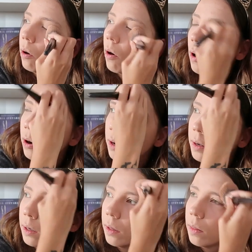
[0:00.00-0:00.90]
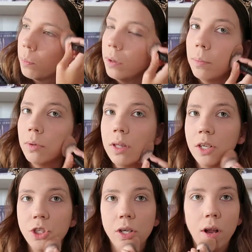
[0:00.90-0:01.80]
or hurting the people
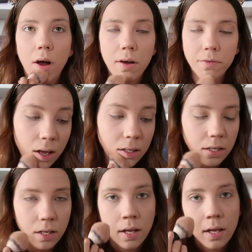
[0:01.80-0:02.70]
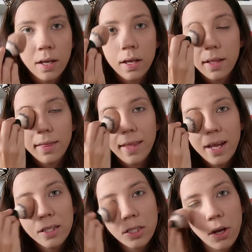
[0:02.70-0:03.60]
that she loves, and
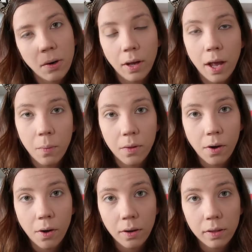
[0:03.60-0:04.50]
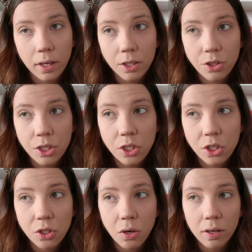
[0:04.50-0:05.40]
that is not okay with her. Like,
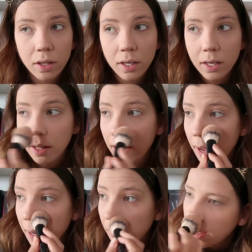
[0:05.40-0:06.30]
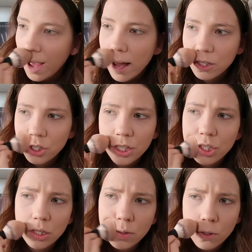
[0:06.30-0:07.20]
she's totally like, yeah,
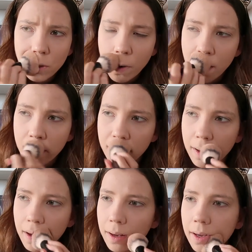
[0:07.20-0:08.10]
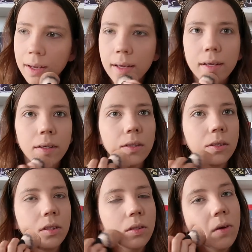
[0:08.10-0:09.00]
she's so torn. Like,
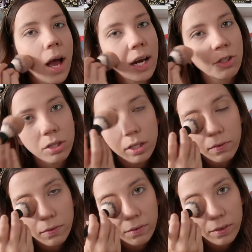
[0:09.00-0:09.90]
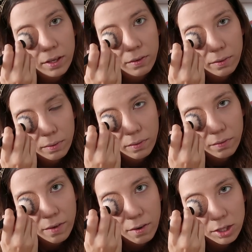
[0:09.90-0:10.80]
you actually feel
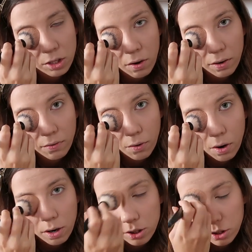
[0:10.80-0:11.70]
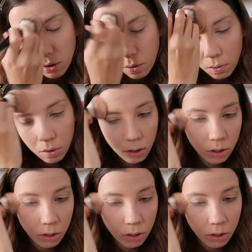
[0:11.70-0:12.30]
very sorry for her. So